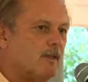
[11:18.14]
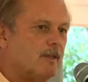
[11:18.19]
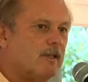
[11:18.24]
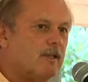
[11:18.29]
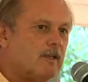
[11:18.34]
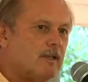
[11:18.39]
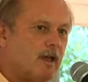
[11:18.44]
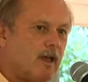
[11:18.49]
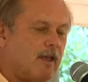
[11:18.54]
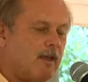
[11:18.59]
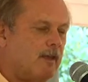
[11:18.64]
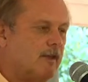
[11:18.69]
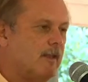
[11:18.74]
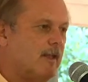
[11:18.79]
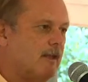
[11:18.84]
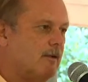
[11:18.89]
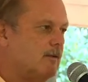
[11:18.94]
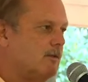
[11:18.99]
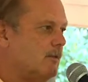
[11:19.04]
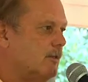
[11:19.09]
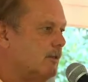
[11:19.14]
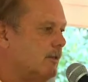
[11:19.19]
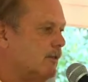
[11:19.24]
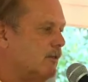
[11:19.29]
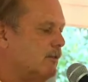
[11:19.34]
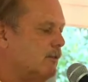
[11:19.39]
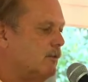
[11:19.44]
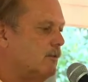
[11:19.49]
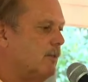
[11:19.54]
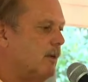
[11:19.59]
he got it out
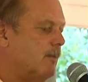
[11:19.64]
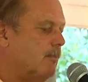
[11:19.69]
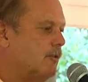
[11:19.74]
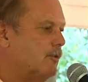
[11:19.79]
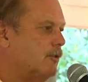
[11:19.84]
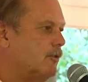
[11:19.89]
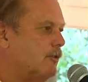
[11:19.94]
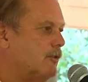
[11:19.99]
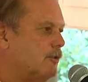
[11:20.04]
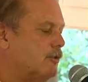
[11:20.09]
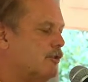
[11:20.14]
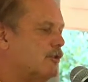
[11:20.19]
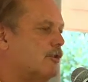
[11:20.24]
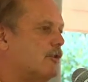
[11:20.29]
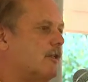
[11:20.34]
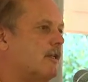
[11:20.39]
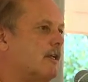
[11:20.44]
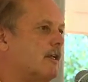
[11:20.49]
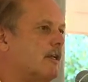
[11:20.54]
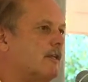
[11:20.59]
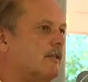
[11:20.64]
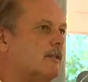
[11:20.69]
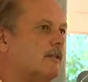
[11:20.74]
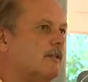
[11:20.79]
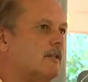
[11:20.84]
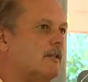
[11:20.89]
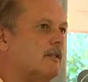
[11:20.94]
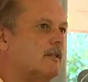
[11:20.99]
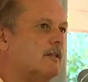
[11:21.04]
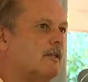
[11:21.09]
to publishers,
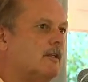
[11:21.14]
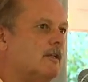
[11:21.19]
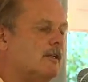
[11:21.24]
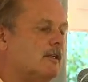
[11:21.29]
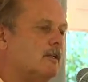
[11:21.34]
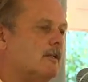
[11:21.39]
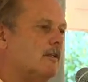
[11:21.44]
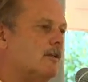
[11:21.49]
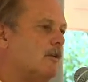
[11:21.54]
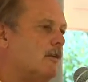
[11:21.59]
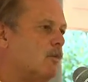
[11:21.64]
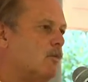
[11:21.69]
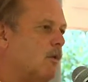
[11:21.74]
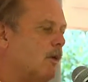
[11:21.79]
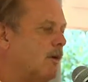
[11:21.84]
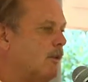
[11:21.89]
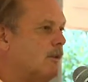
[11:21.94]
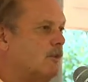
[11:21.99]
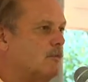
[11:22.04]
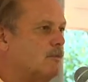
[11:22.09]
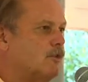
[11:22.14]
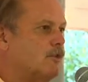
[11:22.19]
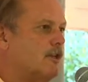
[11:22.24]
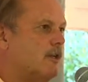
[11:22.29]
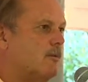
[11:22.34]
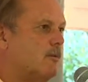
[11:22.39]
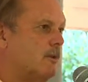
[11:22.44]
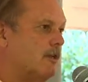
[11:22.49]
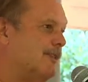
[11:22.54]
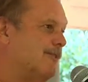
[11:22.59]
and you know, one of them
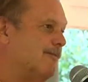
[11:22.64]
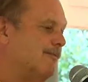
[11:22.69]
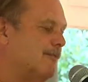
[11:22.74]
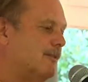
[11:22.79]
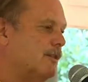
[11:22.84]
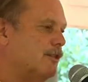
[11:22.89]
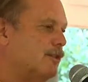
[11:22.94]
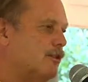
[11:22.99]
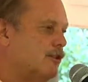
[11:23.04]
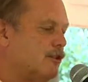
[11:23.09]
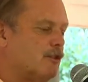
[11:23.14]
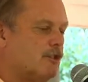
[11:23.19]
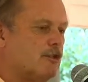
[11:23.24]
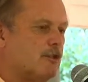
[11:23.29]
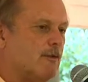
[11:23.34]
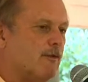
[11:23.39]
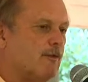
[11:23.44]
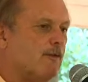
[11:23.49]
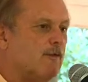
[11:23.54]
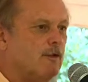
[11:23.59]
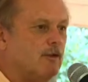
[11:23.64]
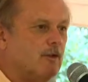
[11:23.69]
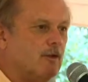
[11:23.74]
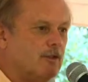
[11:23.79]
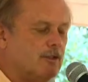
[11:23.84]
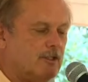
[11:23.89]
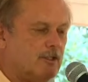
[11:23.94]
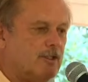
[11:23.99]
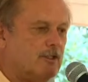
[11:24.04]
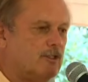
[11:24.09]
said, well, this is just a
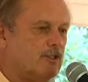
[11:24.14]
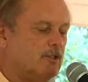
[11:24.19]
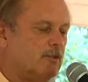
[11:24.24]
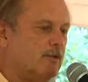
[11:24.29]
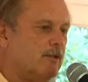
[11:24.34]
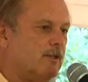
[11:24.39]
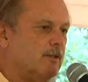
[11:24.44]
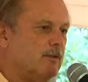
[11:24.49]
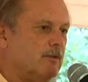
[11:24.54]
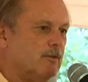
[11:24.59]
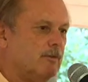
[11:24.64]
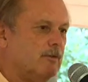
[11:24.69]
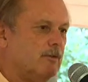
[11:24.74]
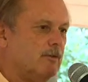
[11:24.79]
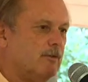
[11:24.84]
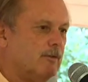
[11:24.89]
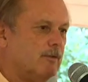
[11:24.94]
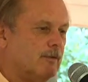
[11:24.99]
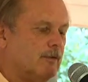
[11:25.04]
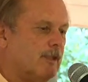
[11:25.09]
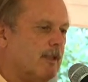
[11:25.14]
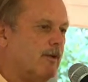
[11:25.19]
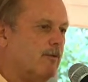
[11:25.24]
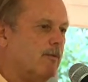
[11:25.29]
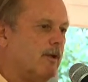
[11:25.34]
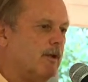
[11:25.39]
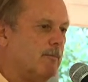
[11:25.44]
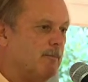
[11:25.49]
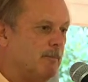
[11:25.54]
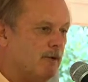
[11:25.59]
footnote to history, you can't
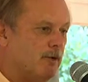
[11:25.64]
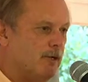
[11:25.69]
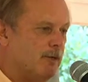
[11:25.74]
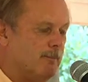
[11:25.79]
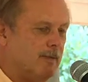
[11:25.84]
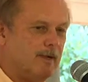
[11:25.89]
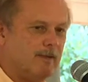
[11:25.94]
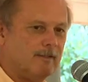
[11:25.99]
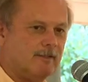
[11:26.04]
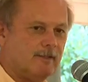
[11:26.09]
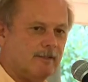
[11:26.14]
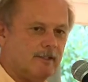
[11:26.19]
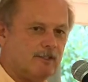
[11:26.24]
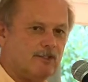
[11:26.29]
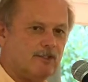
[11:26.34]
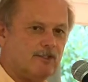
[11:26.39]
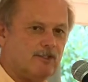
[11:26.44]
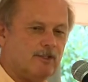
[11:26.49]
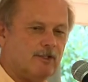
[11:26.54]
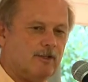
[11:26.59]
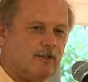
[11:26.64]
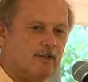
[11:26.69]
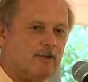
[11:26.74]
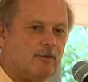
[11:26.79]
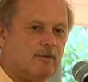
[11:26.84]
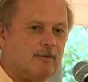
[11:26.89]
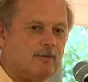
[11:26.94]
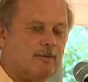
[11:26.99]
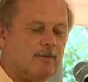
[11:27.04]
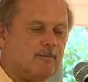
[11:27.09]
write a book about this, you
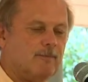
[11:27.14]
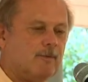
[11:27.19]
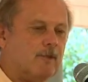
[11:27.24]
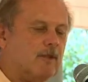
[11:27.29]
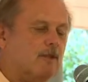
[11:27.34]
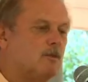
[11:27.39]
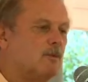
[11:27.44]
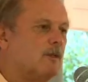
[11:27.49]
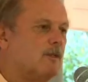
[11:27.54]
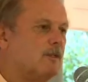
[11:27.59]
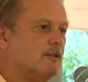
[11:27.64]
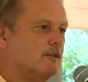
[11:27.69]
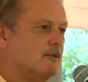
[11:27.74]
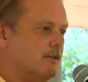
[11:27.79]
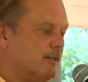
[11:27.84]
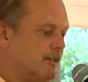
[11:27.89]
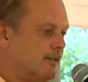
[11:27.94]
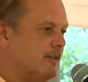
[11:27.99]
know. And another one